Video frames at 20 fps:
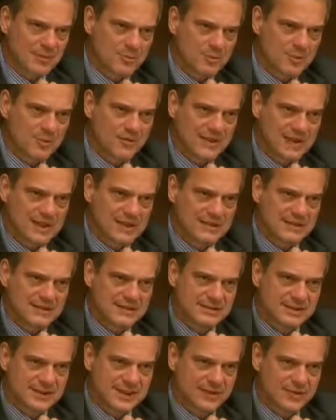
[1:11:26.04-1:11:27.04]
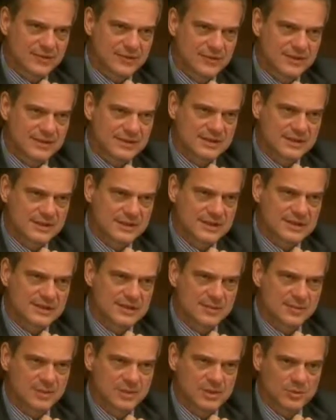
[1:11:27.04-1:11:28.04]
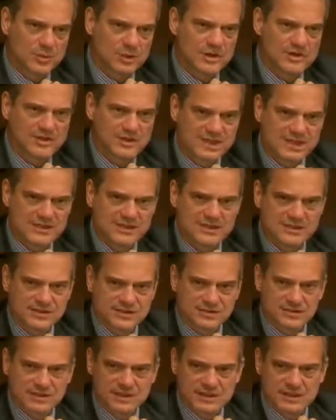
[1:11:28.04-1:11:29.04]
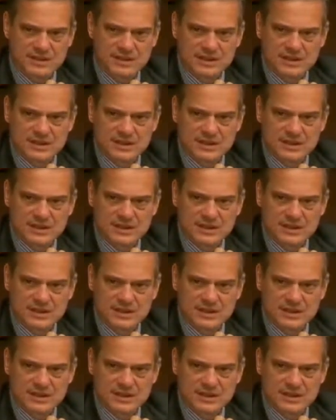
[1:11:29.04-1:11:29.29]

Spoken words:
provide this kind of fiscal discipline which is necessary